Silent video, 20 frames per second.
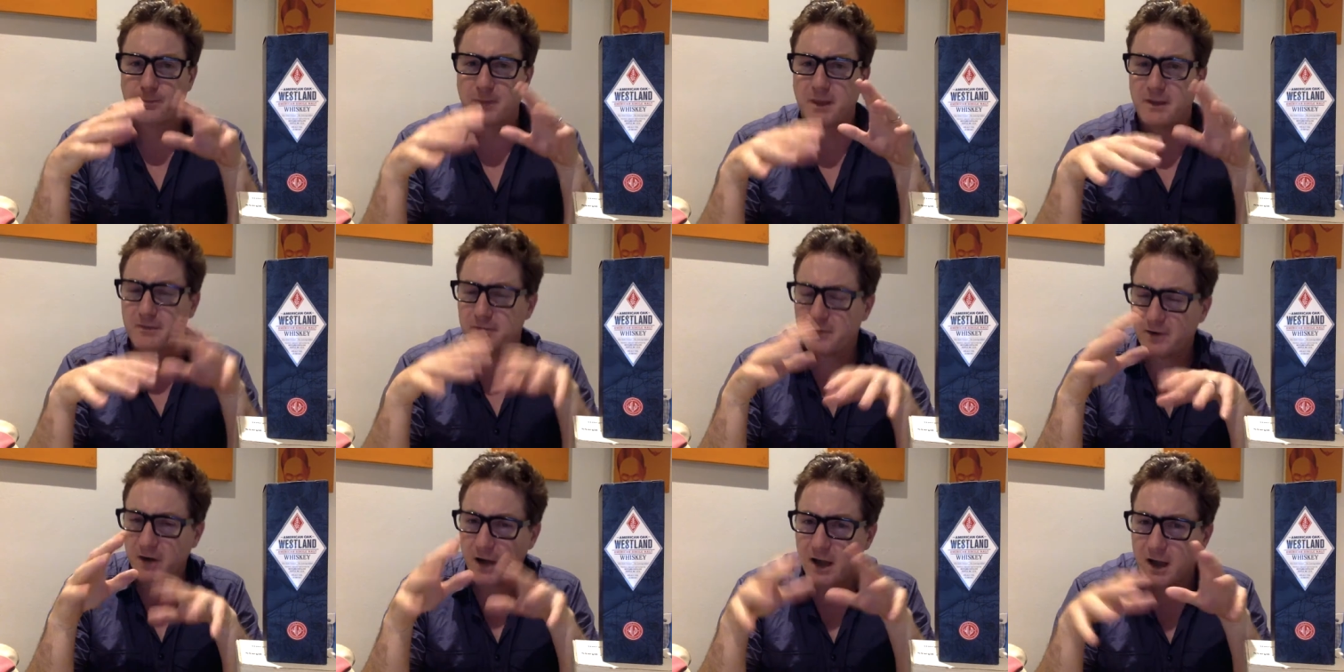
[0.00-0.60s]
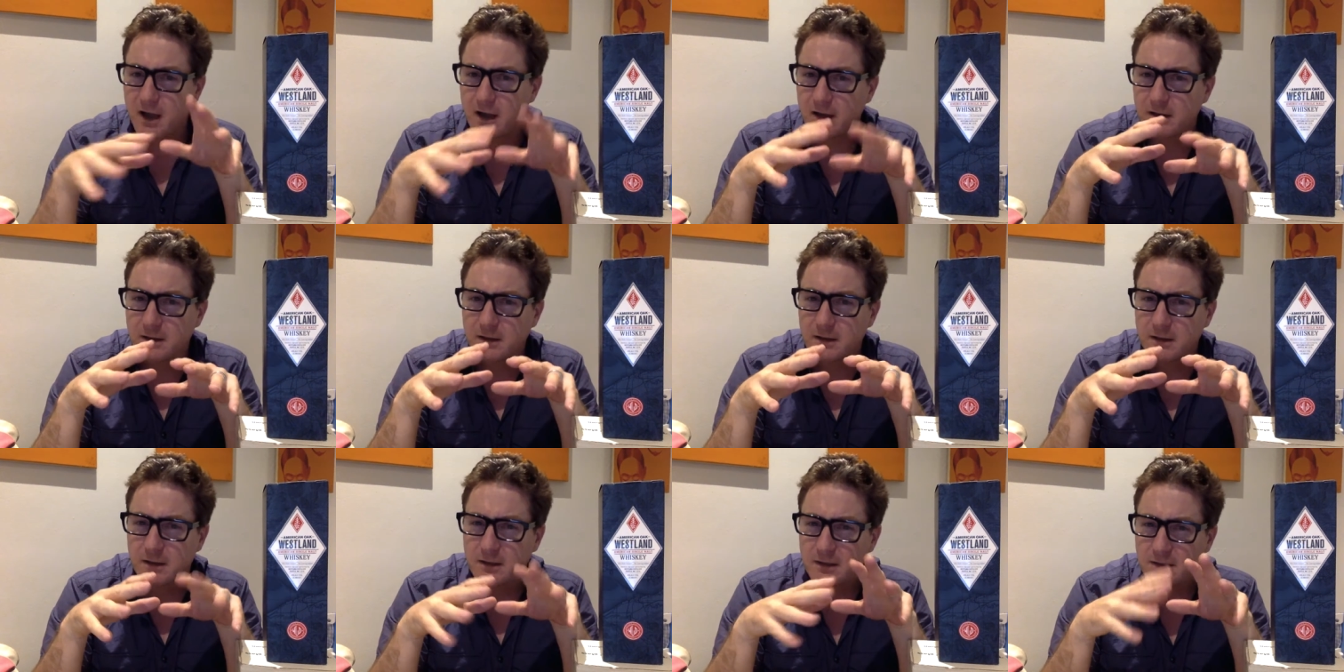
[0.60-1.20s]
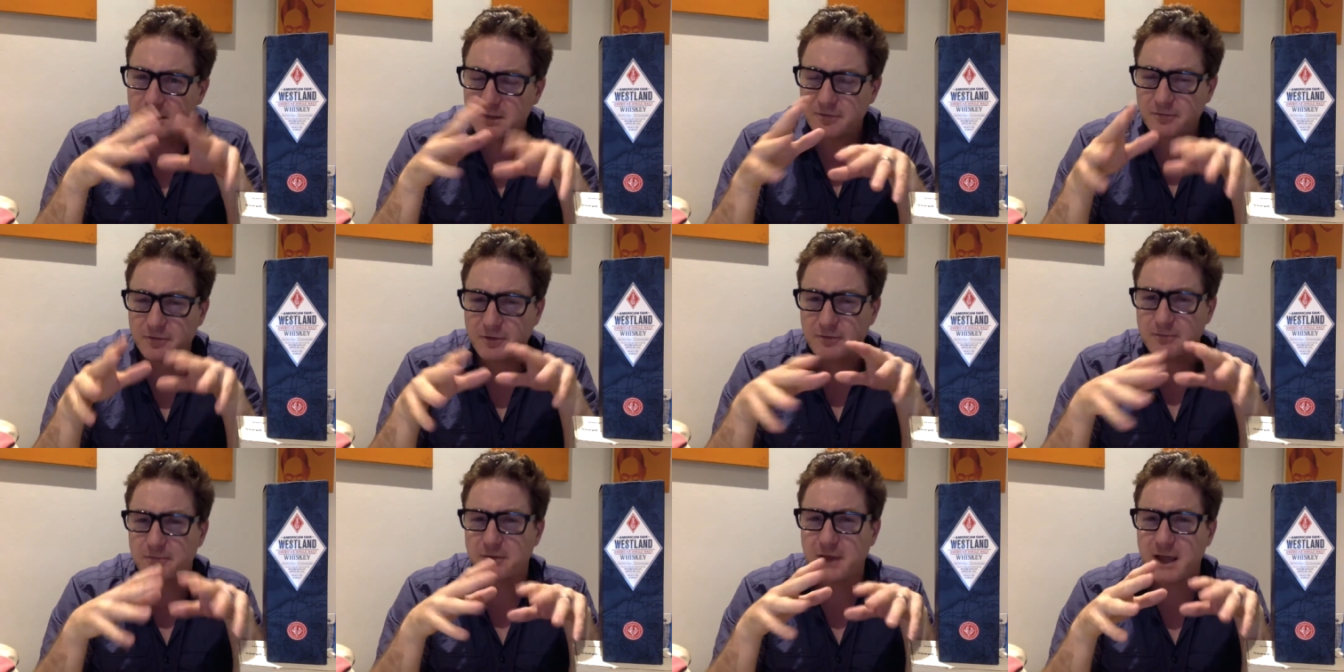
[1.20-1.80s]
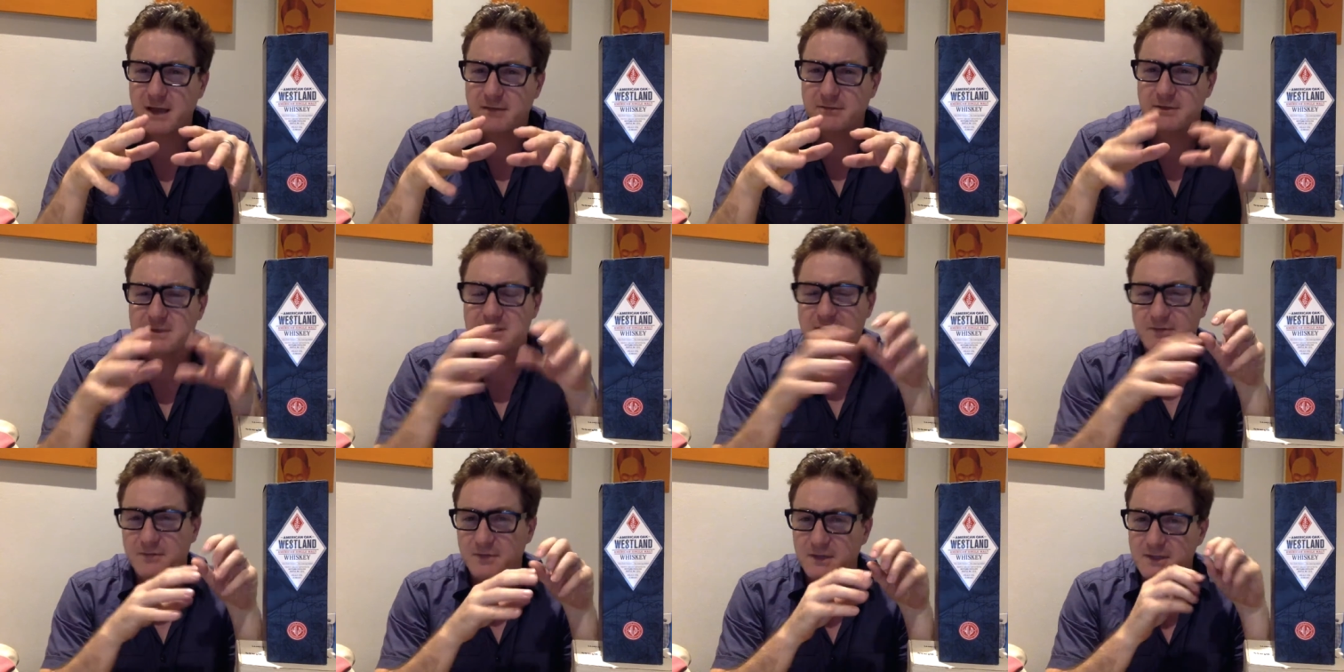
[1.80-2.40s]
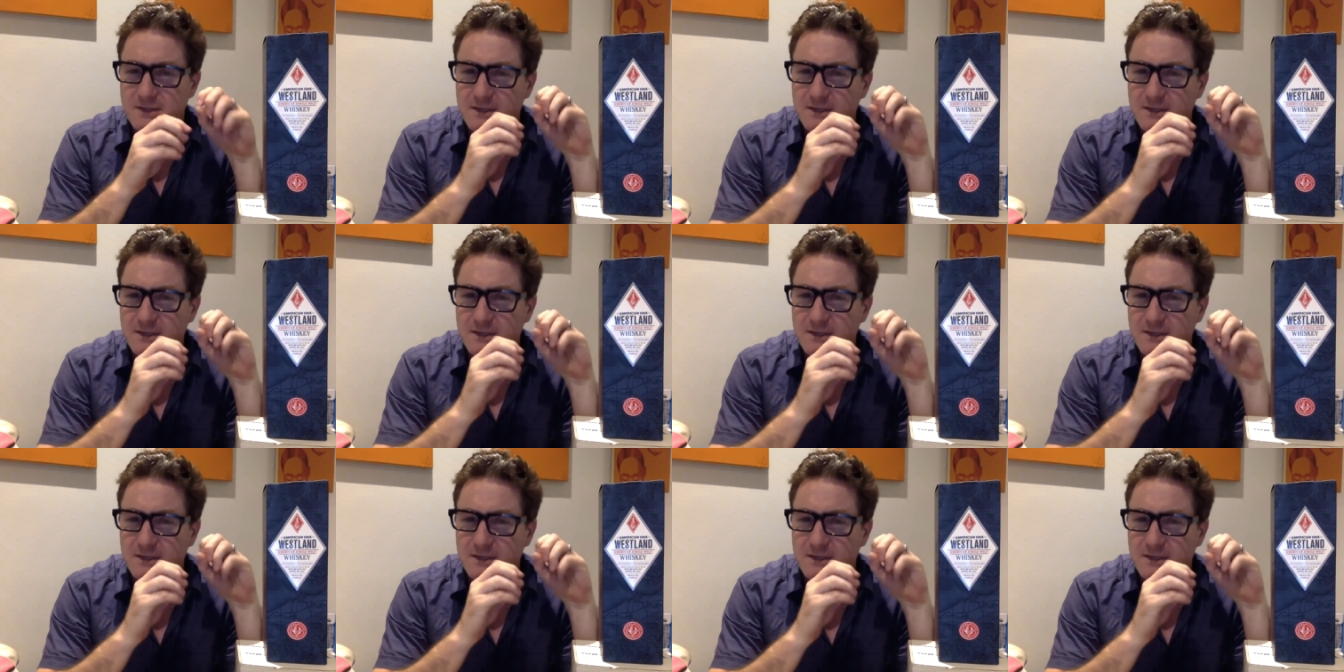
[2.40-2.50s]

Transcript: if there are different flavours, if